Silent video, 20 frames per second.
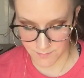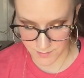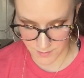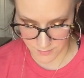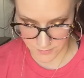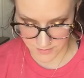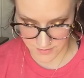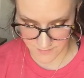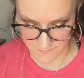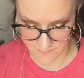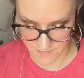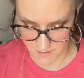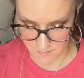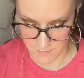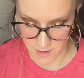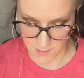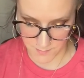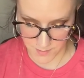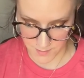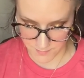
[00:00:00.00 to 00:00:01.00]
both of them
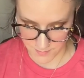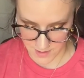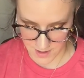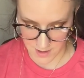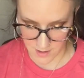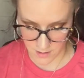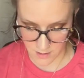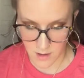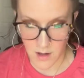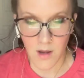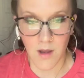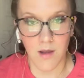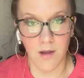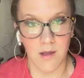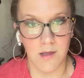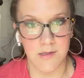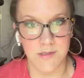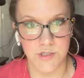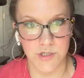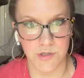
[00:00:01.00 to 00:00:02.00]
up a pair
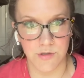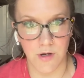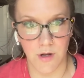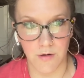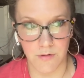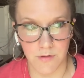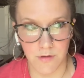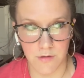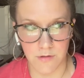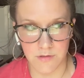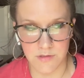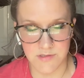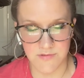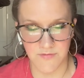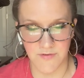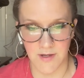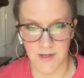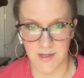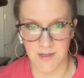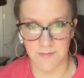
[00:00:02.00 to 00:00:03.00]
because you know girls
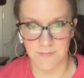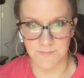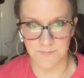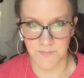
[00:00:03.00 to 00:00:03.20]
fight